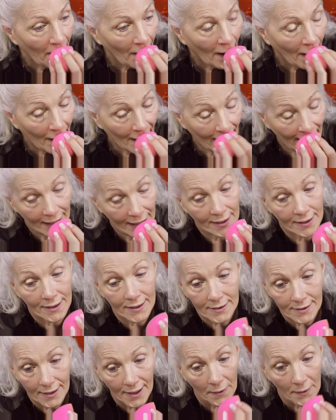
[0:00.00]
I'll edit it
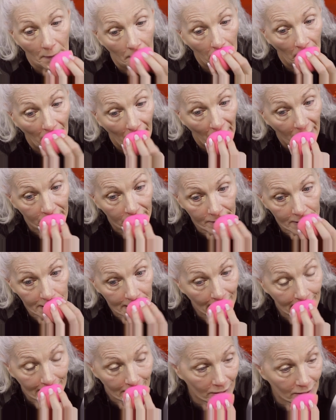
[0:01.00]
down so it's
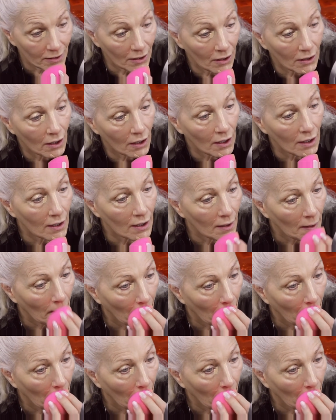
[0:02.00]
not so long,